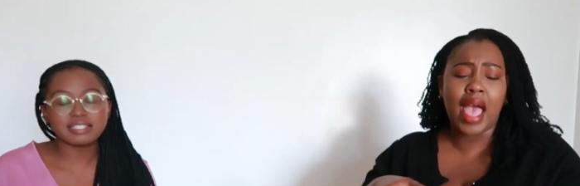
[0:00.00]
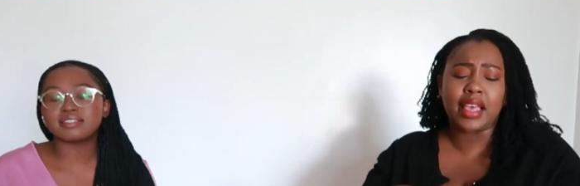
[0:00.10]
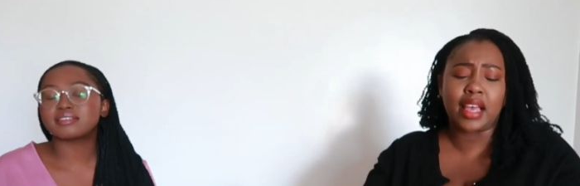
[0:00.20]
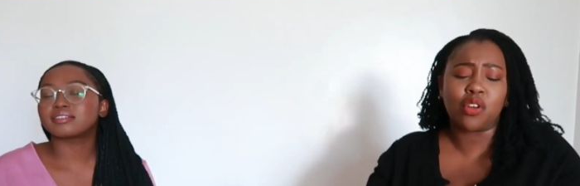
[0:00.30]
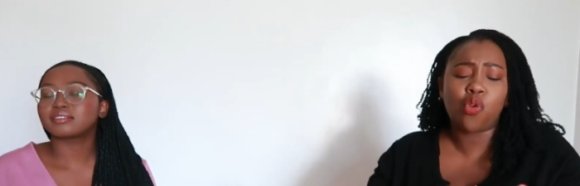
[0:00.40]
Speaker 1: I
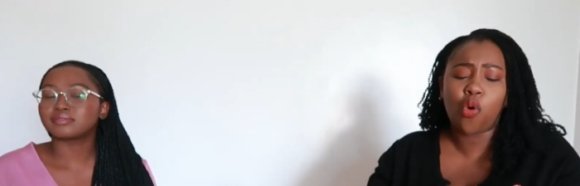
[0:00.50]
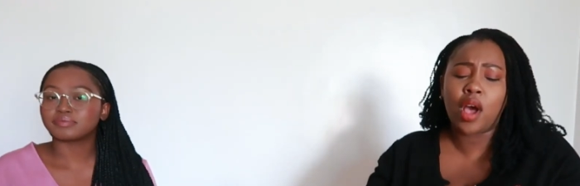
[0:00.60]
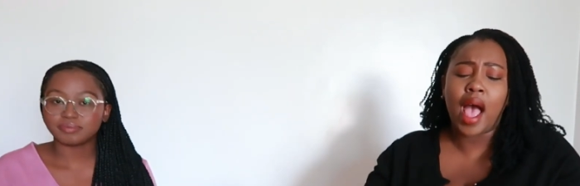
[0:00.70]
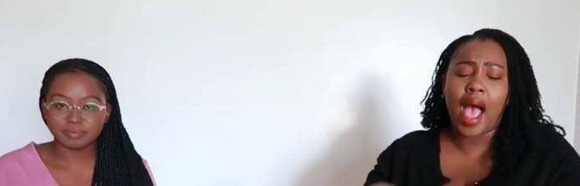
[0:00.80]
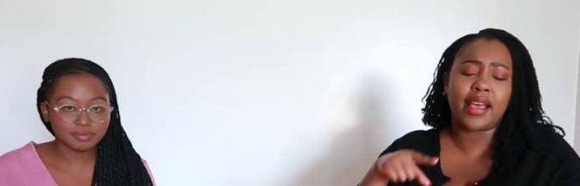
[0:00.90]
can
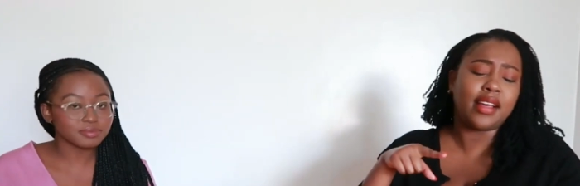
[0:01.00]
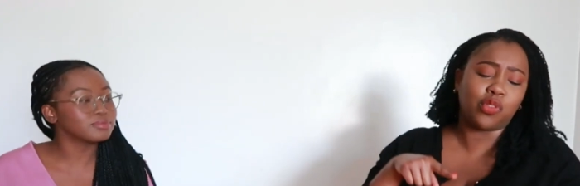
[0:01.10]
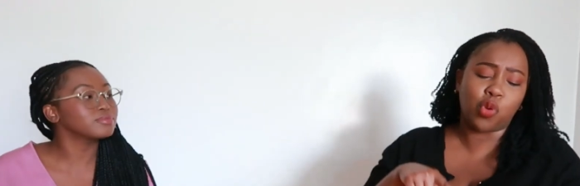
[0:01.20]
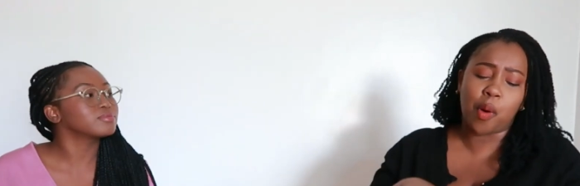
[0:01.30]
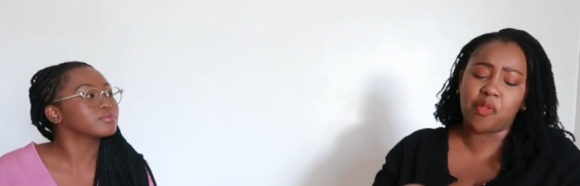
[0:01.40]
cook, mm. I
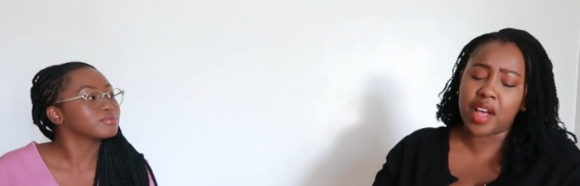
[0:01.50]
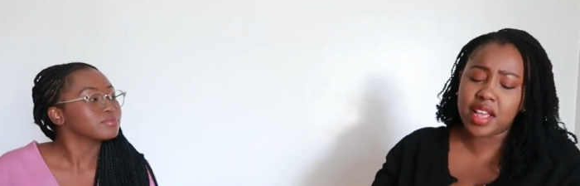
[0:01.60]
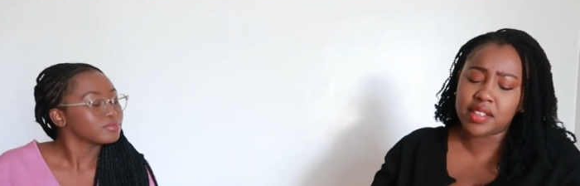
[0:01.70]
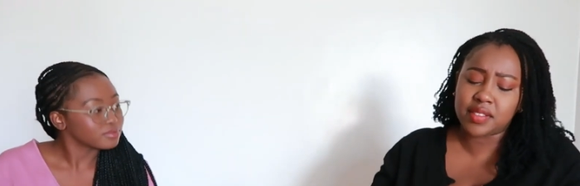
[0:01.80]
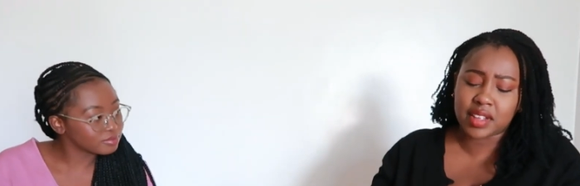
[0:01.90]
can mm-hmm.
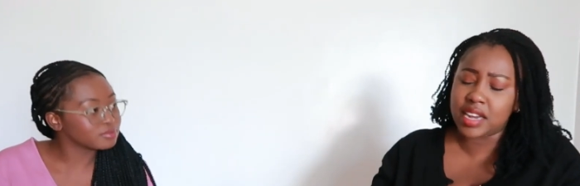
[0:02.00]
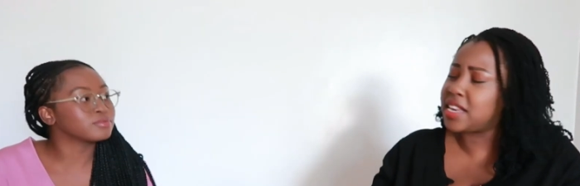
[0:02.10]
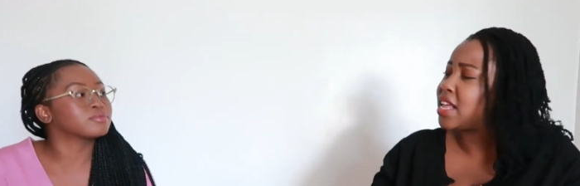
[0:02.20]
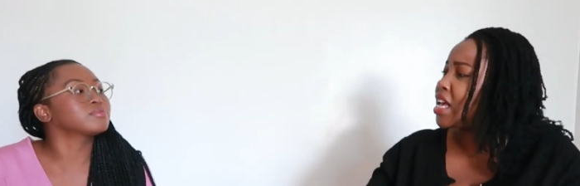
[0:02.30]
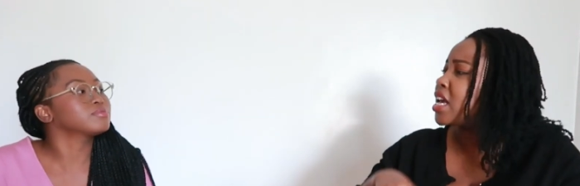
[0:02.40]
supervise mm-hmm.
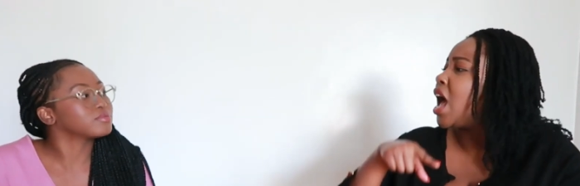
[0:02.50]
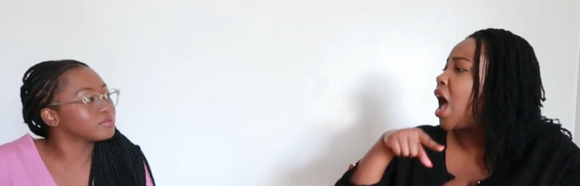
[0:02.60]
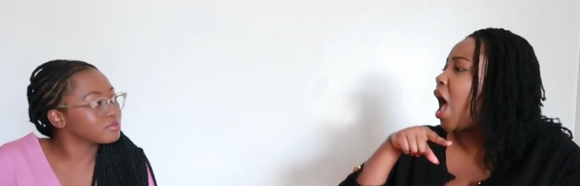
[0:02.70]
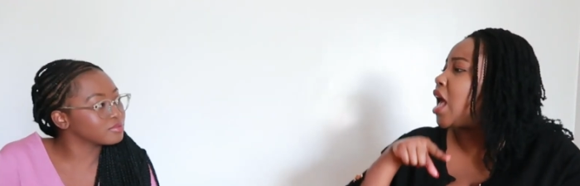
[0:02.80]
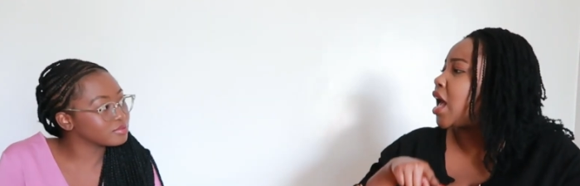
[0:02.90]
cleaning.
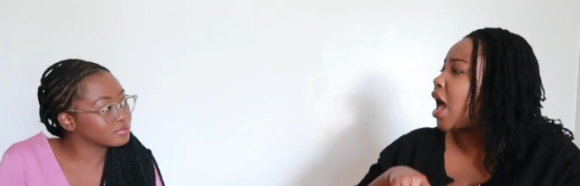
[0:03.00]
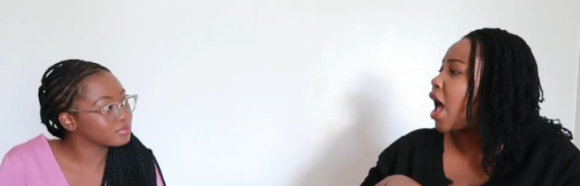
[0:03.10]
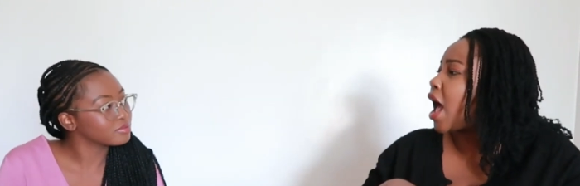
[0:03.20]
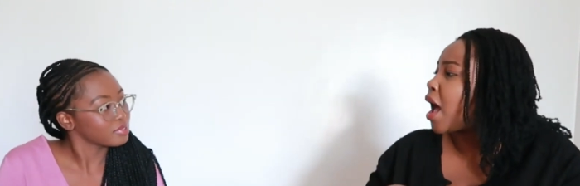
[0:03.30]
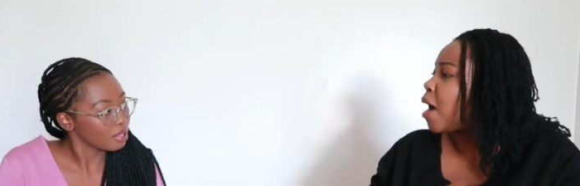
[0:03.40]
Mm.
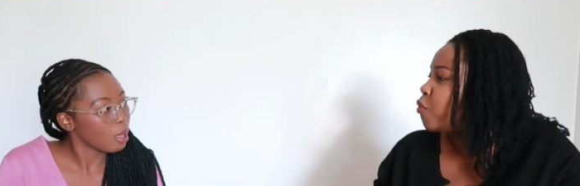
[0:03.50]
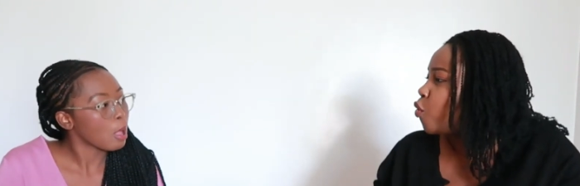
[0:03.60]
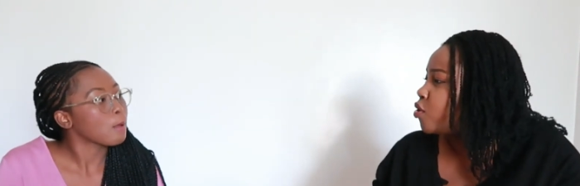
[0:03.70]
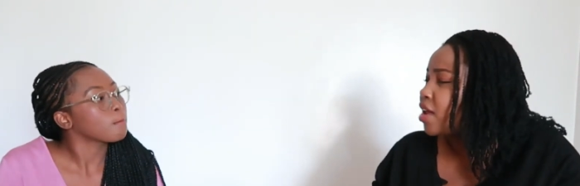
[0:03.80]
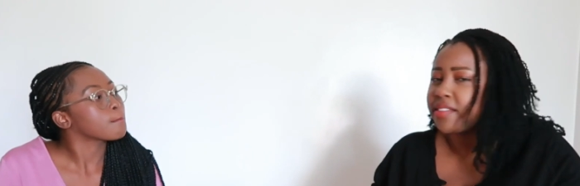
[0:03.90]
I,
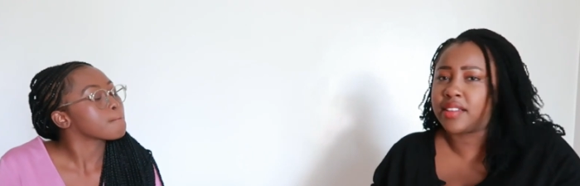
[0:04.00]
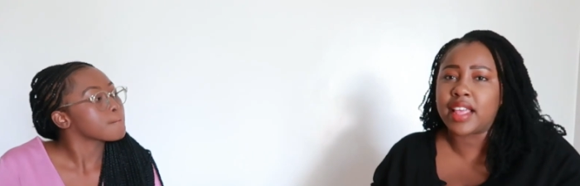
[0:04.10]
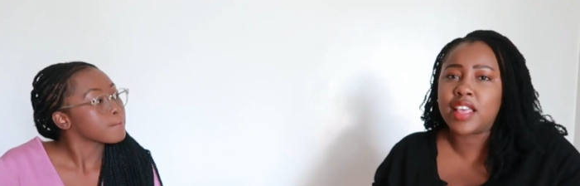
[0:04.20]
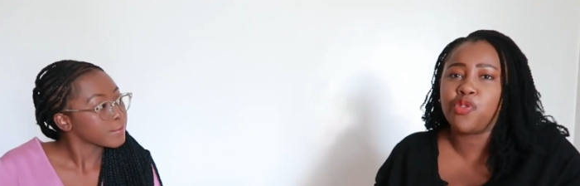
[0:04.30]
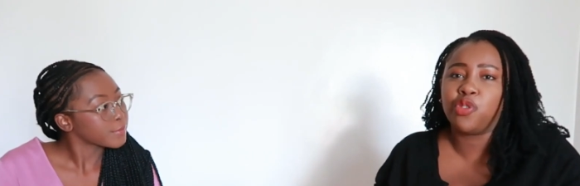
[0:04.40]
I'm good as
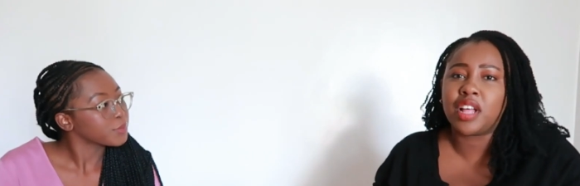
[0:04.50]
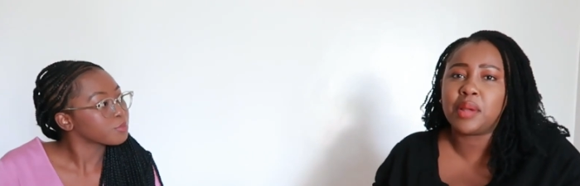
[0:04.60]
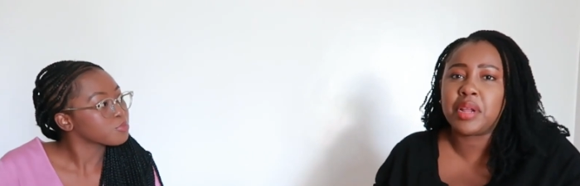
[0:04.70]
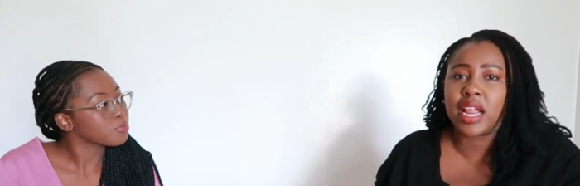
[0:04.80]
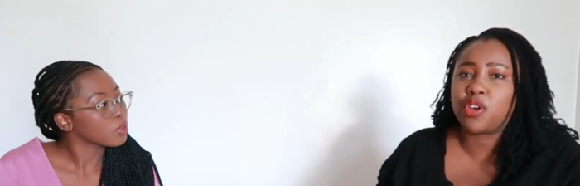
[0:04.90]
like, if you
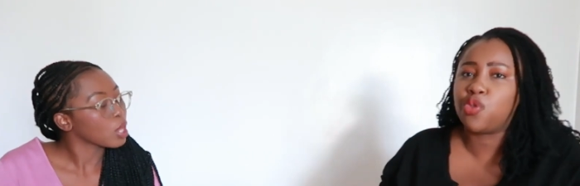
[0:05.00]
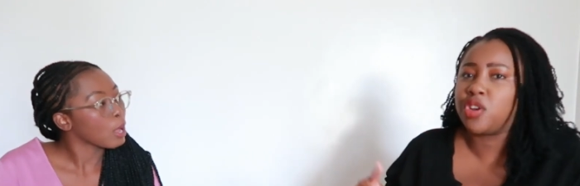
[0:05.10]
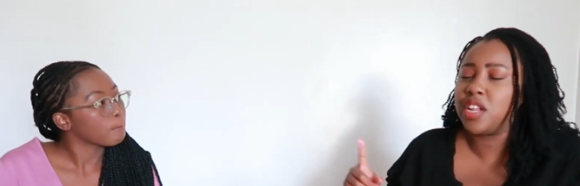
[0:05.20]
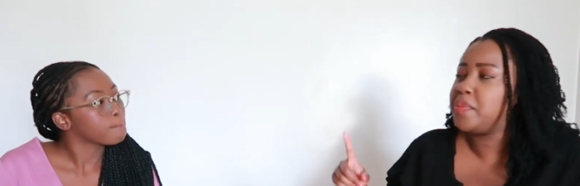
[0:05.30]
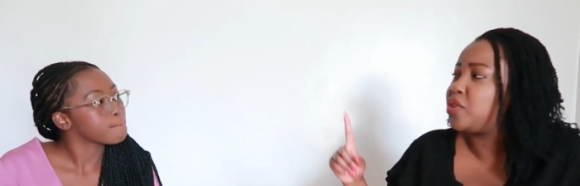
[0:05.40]
tell me, like, you
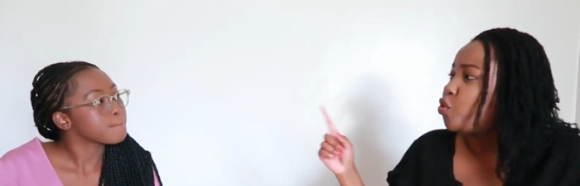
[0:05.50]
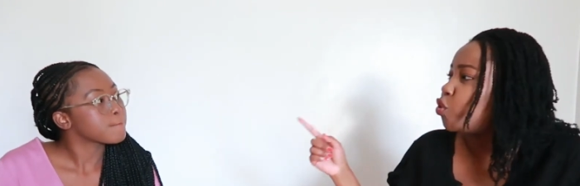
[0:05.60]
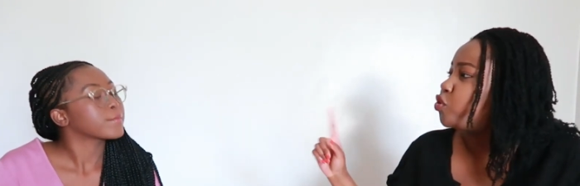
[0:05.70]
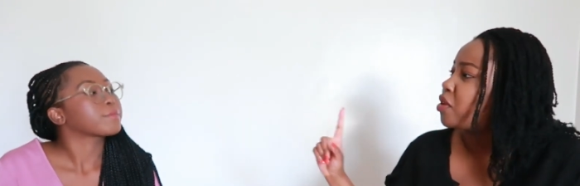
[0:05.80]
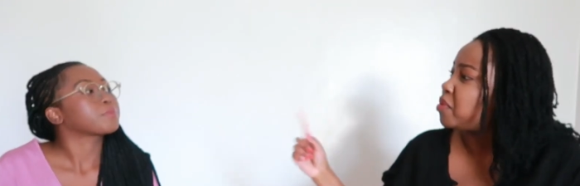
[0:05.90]
need me to
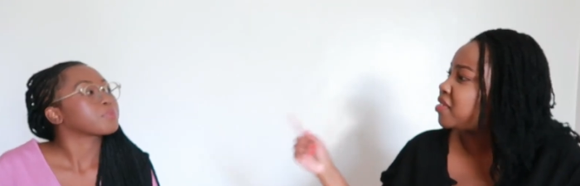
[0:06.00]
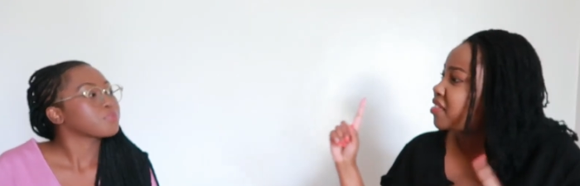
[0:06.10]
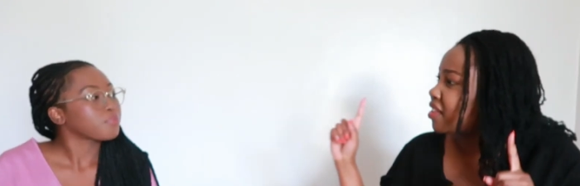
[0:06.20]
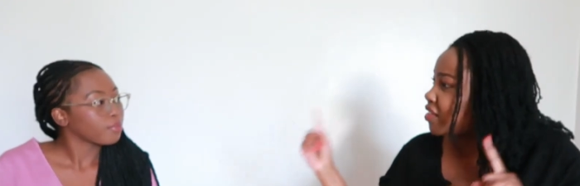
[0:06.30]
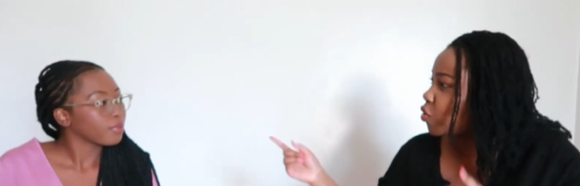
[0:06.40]
go to the
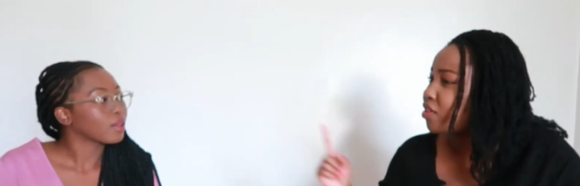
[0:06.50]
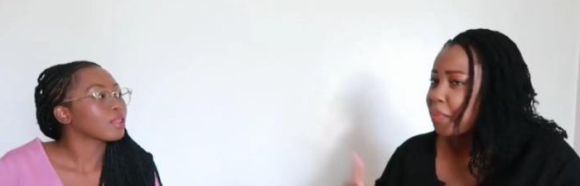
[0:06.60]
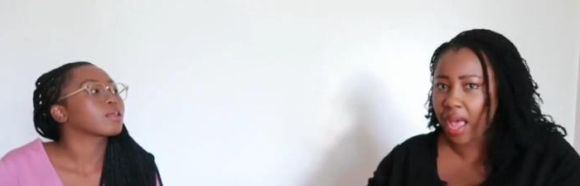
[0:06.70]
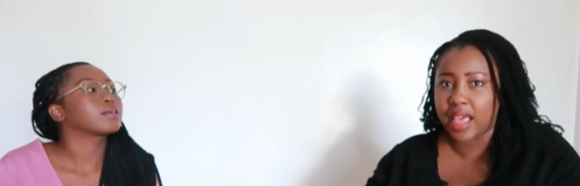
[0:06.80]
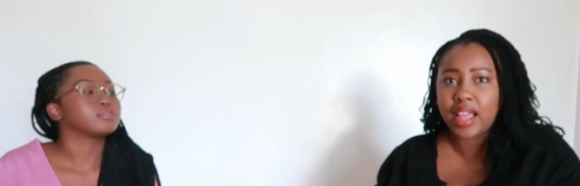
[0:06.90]
business and check on
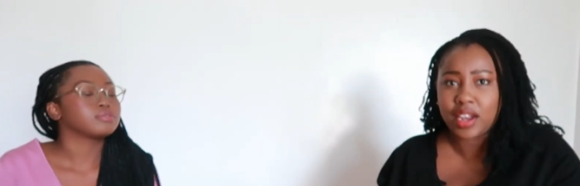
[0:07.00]
something, I